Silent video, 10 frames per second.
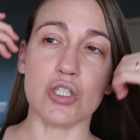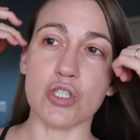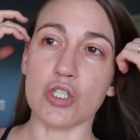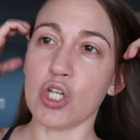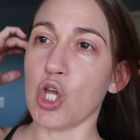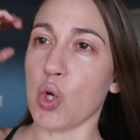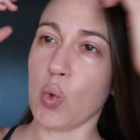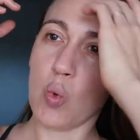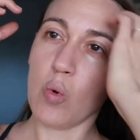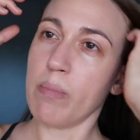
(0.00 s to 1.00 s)

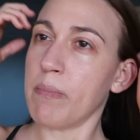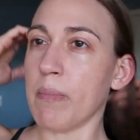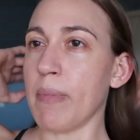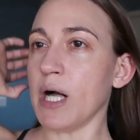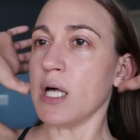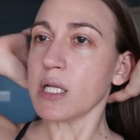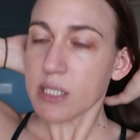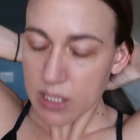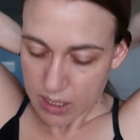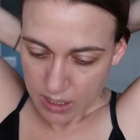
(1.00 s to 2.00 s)
No,
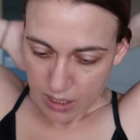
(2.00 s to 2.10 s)
but